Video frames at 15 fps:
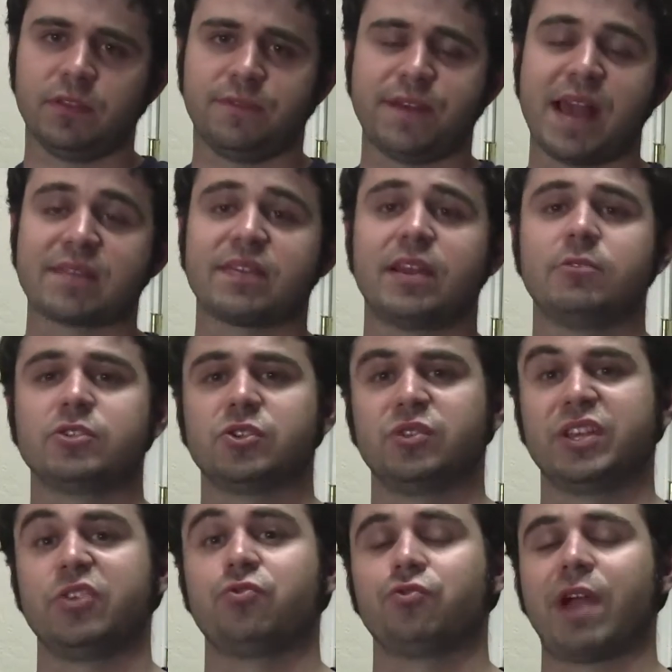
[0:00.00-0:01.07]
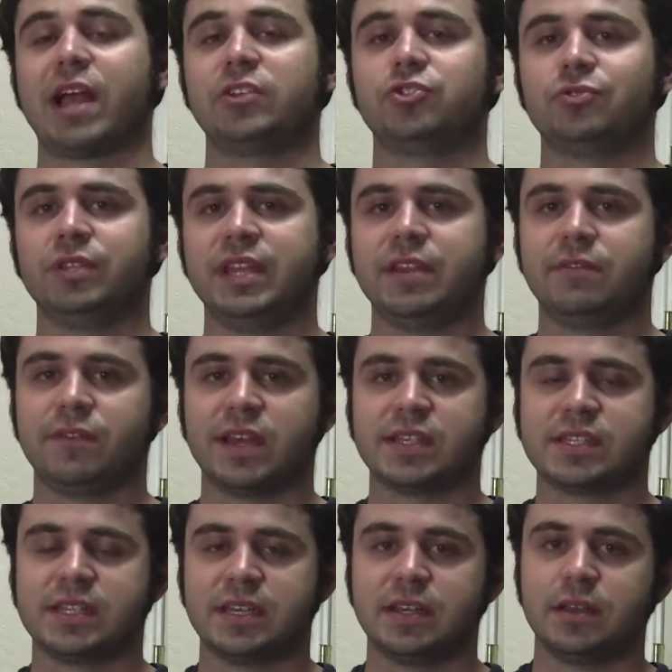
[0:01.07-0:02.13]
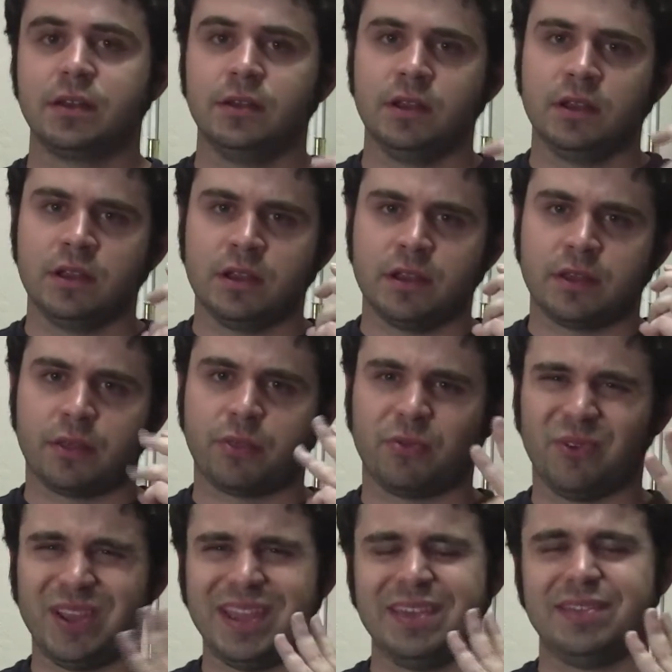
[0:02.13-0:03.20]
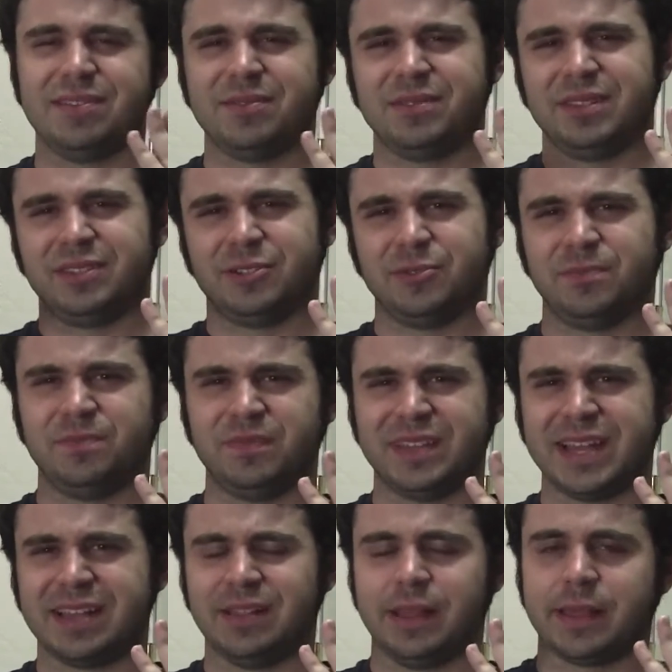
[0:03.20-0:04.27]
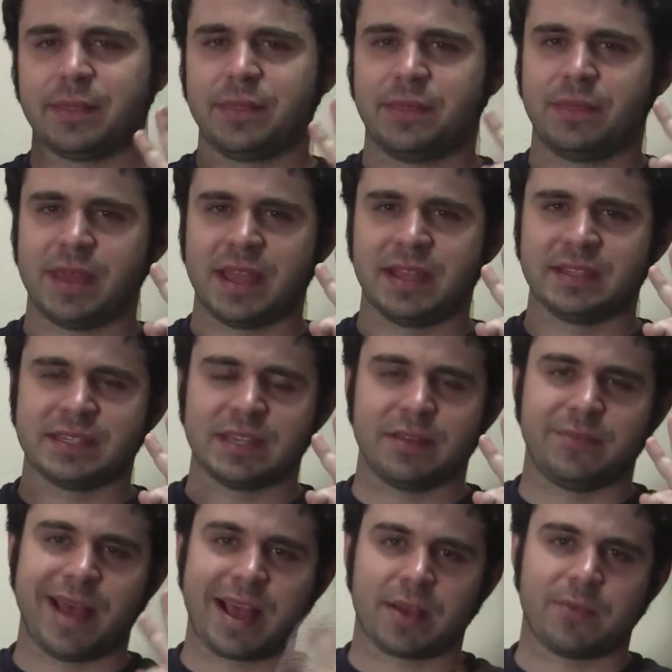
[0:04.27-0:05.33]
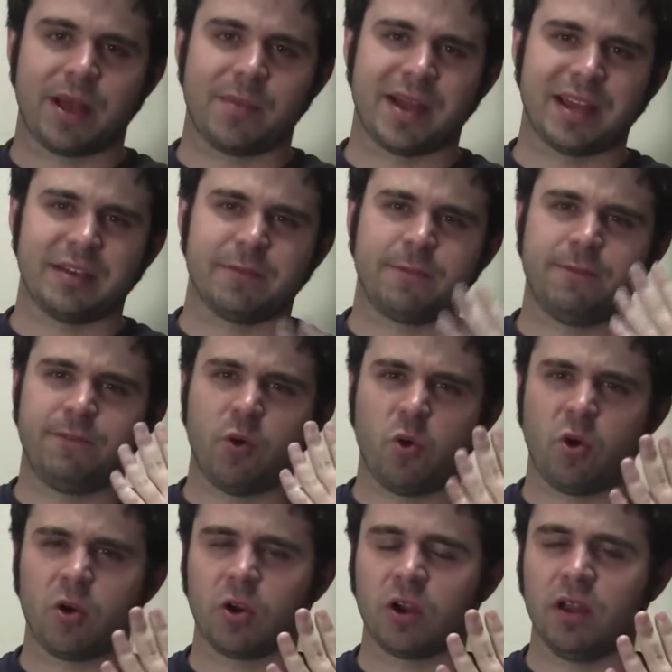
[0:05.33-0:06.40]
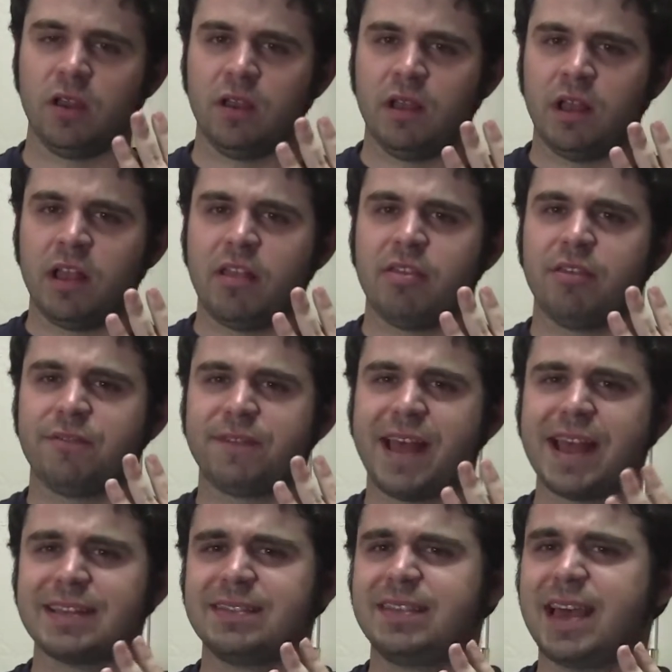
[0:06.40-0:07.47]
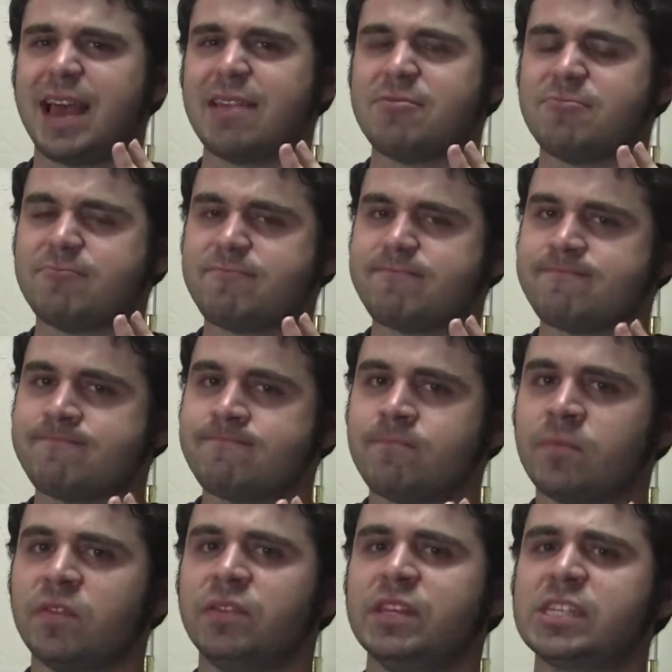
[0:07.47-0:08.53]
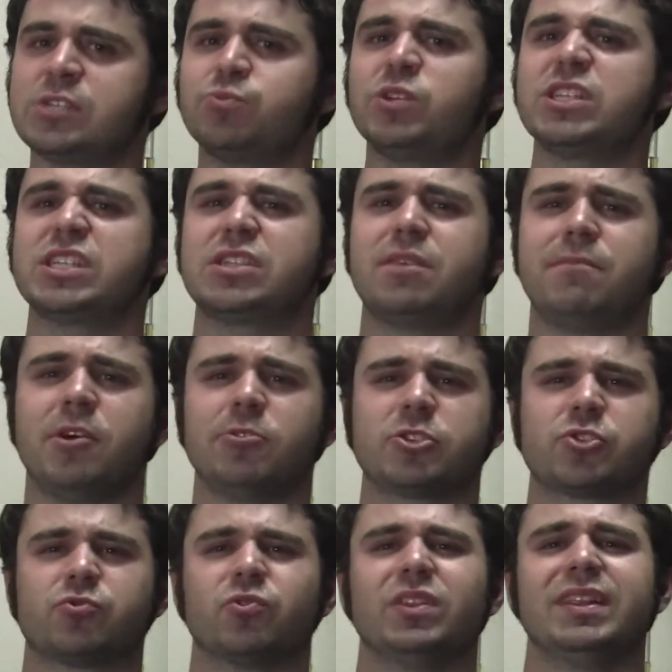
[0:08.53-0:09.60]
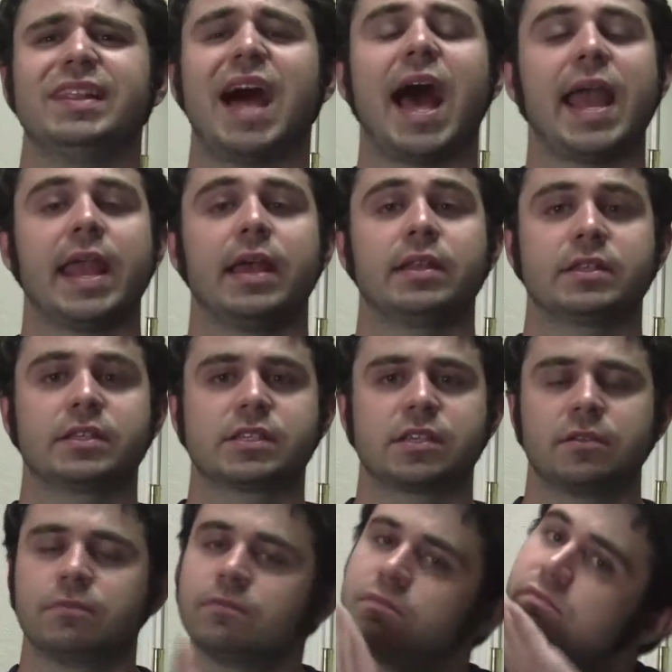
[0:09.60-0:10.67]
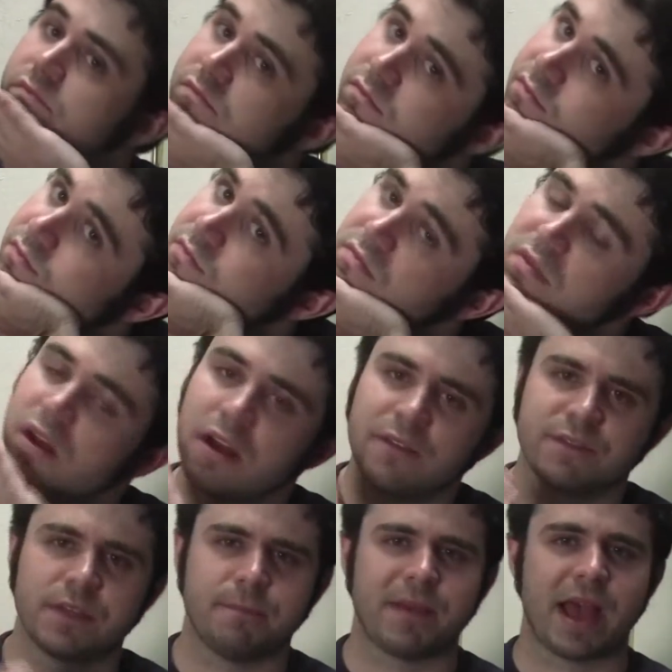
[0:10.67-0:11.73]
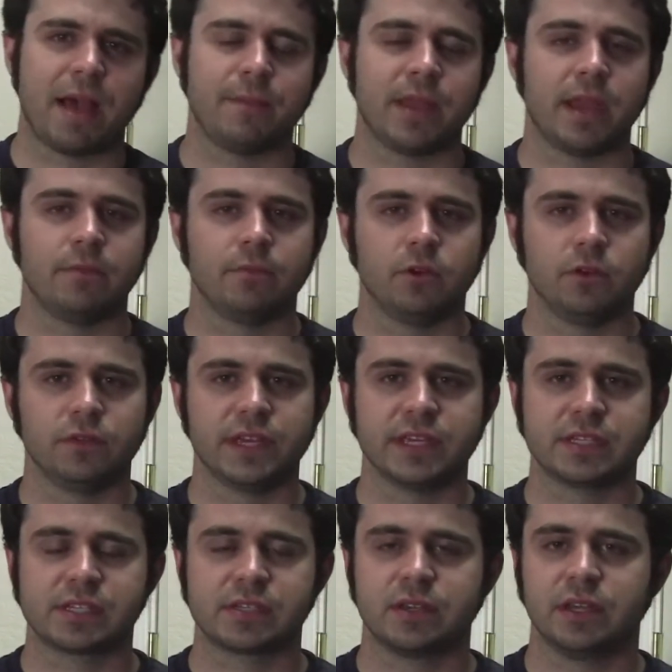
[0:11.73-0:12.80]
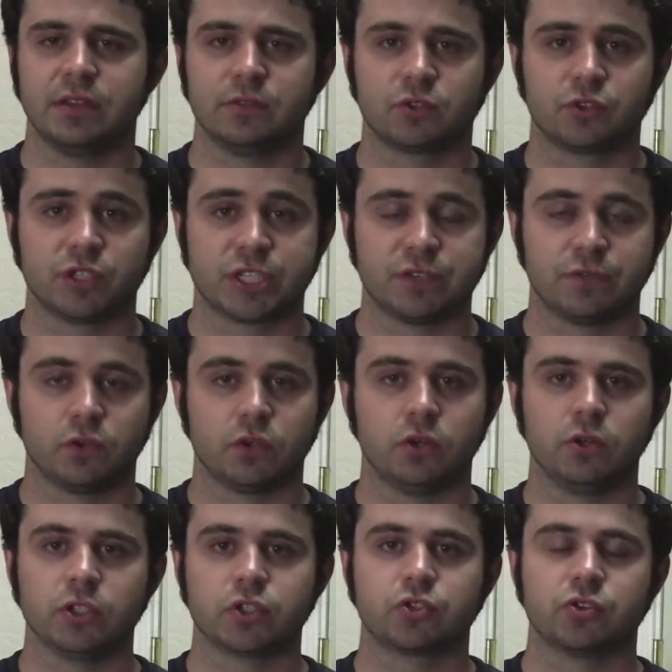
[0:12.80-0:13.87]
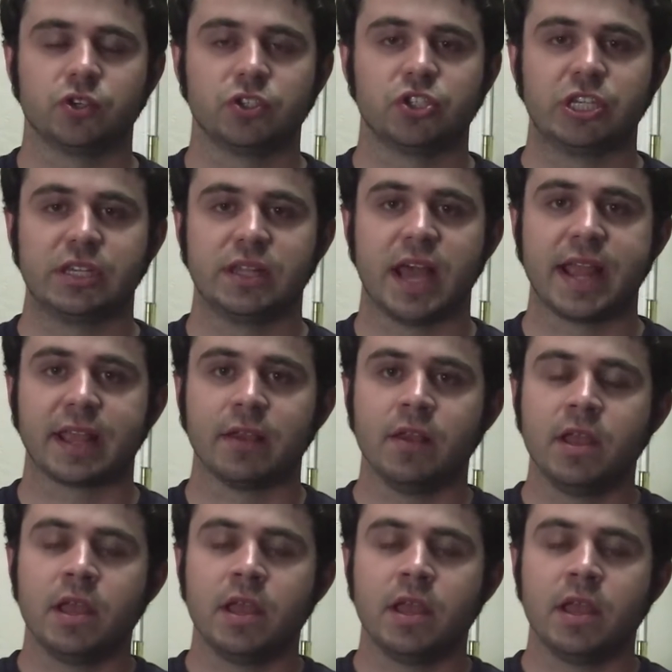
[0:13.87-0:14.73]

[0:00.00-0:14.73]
fact that I was only gradually invested, three, the little niggling things in the back of my mind, and four, the fact that this was the most reliant of the Batman movies in Christopher Nolan's trilogy. Like,